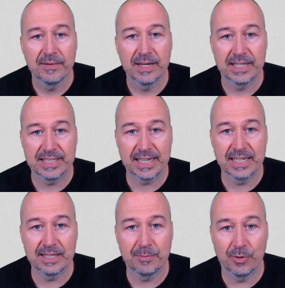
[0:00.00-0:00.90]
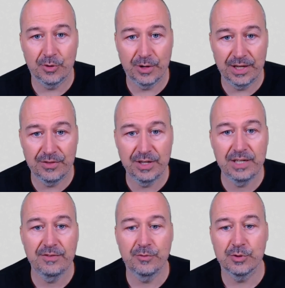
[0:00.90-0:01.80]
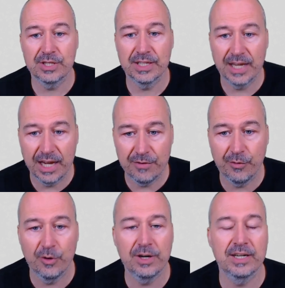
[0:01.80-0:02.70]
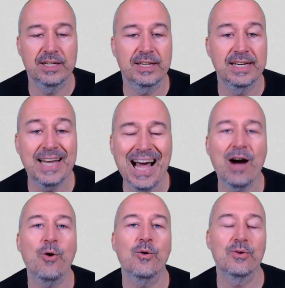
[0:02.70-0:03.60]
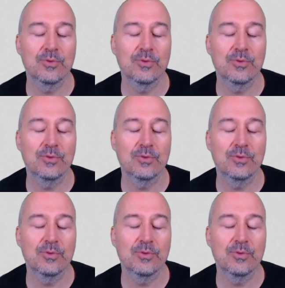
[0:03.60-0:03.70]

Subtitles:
attacking the pawn on a3, forcing a4, and now